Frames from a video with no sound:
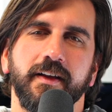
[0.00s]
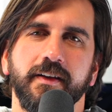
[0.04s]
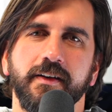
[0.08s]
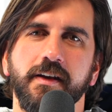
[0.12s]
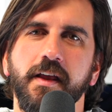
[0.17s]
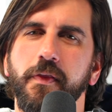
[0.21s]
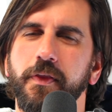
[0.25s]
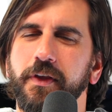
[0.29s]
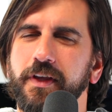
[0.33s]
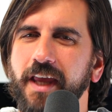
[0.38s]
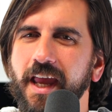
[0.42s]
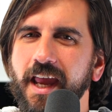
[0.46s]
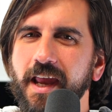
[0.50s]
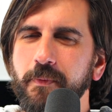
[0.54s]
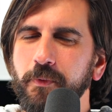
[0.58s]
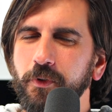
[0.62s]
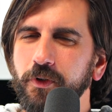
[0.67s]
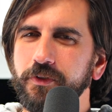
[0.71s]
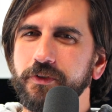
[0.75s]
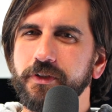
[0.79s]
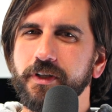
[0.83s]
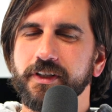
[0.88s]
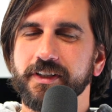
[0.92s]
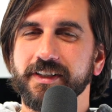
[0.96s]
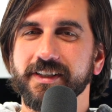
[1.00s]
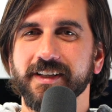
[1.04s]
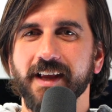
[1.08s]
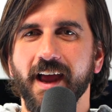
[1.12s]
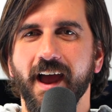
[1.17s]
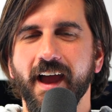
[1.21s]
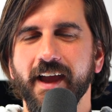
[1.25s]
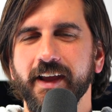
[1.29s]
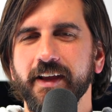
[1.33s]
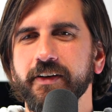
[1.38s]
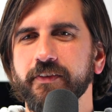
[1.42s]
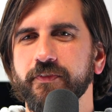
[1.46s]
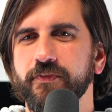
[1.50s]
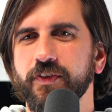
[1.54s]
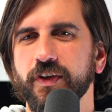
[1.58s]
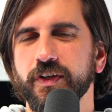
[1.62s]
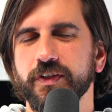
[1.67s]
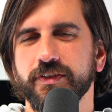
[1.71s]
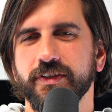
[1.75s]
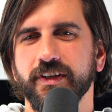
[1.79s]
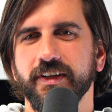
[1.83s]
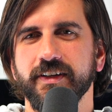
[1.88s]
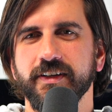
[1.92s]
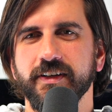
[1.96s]
Now, the cable design
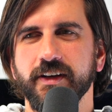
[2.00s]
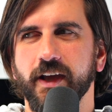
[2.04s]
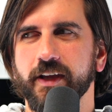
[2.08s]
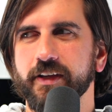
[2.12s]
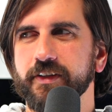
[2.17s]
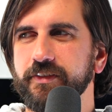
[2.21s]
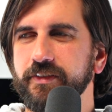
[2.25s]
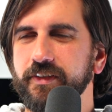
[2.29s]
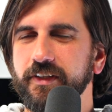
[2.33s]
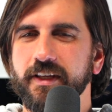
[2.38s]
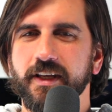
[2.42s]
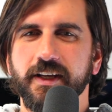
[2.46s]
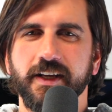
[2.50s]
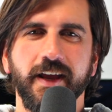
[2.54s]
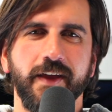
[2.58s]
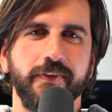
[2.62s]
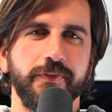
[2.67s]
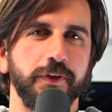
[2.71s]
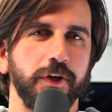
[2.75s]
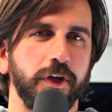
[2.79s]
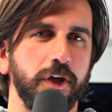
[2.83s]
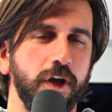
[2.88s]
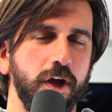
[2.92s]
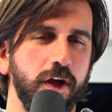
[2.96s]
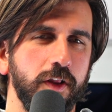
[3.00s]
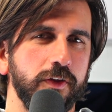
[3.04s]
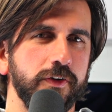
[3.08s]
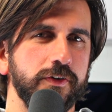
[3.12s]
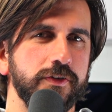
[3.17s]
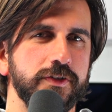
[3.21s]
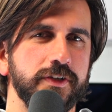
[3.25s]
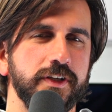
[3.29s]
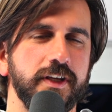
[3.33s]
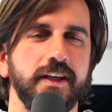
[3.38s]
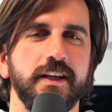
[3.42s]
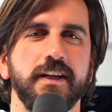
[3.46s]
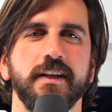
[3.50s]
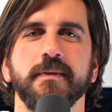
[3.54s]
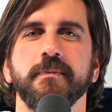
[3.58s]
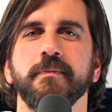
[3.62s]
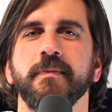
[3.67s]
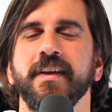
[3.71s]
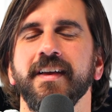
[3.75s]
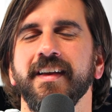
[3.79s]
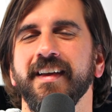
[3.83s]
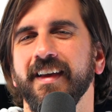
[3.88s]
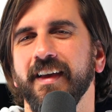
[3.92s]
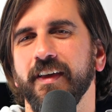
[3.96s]
fits in nicely. Again, the color scheme,
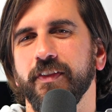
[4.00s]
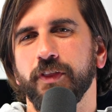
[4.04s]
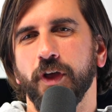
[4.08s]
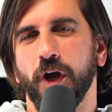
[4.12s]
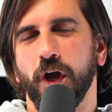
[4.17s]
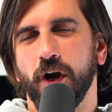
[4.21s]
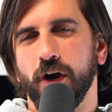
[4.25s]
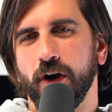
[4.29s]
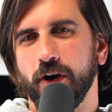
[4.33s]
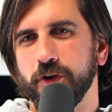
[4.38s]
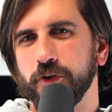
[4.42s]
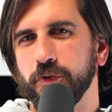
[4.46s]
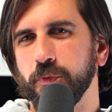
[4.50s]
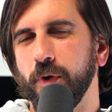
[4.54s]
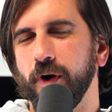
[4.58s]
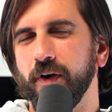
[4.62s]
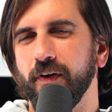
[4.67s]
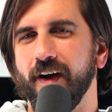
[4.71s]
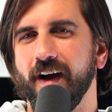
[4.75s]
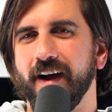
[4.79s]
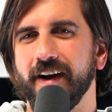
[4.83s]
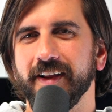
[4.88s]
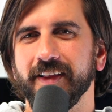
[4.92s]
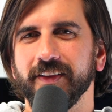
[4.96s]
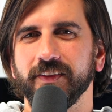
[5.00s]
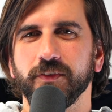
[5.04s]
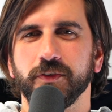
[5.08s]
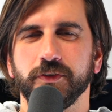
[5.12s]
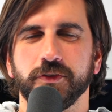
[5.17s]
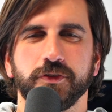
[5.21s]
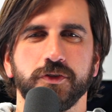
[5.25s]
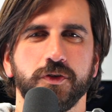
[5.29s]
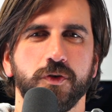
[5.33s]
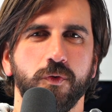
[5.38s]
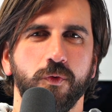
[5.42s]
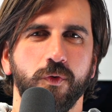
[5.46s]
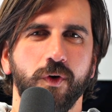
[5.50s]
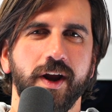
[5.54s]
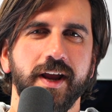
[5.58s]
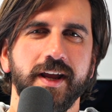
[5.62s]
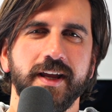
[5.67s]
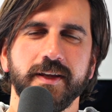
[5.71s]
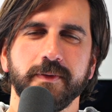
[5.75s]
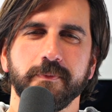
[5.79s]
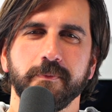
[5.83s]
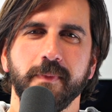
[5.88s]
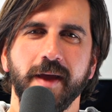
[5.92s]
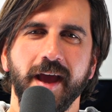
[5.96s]
the hardware on it looks
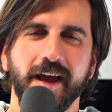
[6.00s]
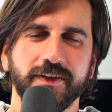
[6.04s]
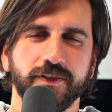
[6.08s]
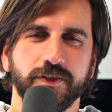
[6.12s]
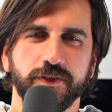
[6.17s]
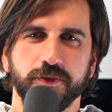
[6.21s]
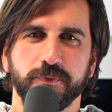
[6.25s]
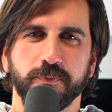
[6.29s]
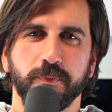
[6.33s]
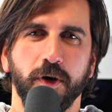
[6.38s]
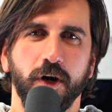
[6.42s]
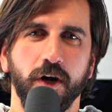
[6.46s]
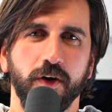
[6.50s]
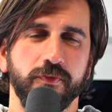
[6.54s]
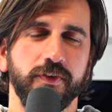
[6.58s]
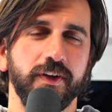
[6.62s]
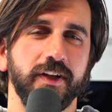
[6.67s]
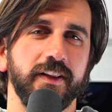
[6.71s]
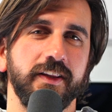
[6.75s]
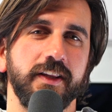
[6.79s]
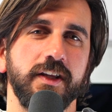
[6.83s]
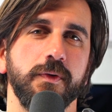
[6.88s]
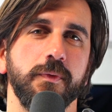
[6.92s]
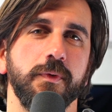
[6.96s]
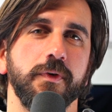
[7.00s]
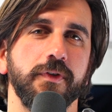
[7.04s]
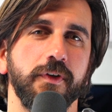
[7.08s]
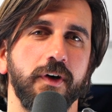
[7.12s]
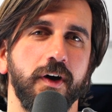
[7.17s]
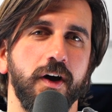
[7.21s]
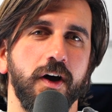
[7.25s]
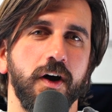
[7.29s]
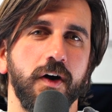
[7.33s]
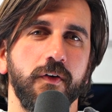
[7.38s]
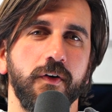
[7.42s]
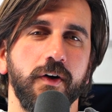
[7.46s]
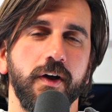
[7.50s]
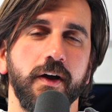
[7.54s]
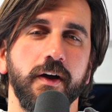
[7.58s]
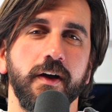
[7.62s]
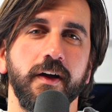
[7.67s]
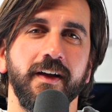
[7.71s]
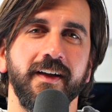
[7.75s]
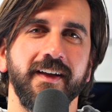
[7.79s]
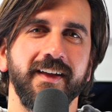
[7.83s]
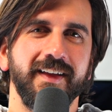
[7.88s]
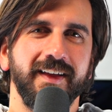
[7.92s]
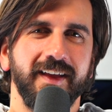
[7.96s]
great, matches perfectly with Aura,
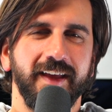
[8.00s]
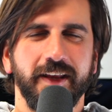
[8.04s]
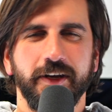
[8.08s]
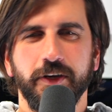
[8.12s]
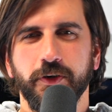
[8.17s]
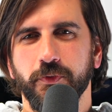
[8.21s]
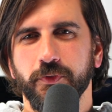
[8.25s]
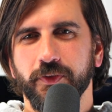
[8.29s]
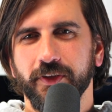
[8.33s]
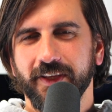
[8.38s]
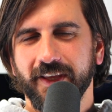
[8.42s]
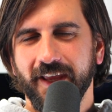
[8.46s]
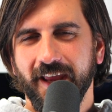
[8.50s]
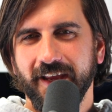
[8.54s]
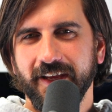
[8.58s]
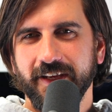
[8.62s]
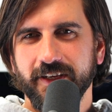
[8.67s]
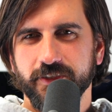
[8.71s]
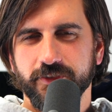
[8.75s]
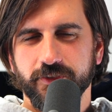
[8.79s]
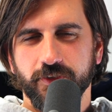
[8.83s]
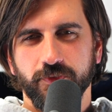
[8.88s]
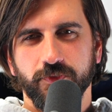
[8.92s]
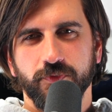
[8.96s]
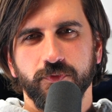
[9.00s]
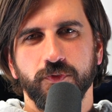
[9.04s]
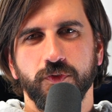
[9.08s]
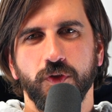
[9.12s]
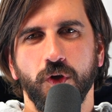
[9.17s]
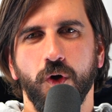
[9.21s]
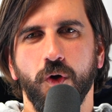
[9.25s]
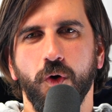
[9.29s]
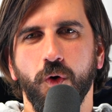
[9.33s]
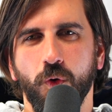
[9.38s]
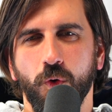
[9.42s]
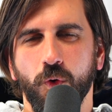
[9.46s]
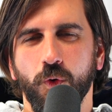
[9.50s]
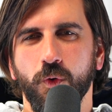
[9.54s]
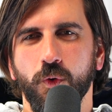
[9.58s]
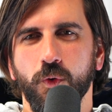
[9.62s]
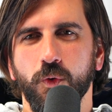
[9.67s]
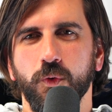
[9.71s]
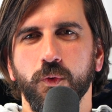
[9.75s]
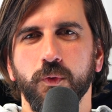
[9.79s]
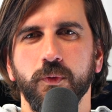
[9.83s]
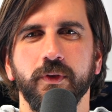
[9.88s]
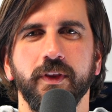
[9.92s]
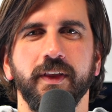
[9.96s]
the case and the
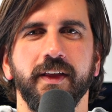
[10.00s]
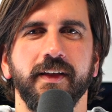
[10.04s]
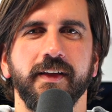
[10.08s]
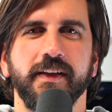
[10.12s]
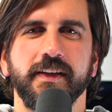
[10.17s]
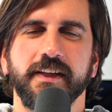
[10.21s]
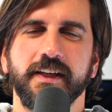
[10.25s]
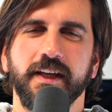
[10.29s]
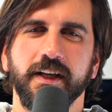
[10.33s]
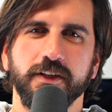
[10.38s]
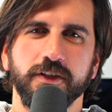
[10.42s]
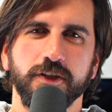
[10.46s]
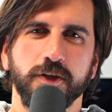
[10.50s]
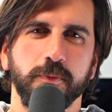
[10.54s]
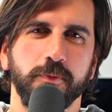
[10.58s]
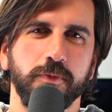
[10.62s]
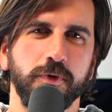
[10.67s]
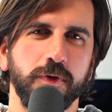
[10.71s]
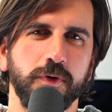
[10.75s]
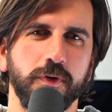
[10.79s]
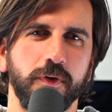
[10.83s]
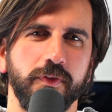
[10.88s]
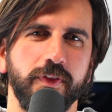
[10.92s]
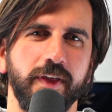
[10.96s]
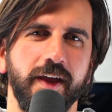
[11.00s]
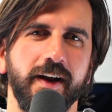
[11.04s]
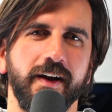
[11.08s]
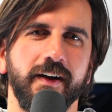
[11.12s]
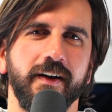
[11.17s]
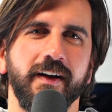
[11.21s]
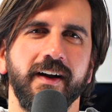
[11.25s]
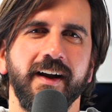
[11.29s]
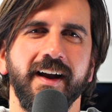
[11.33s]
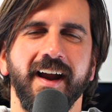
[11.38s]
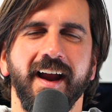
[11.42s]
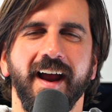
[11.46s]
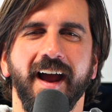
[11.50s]
whole kit and caboodle there.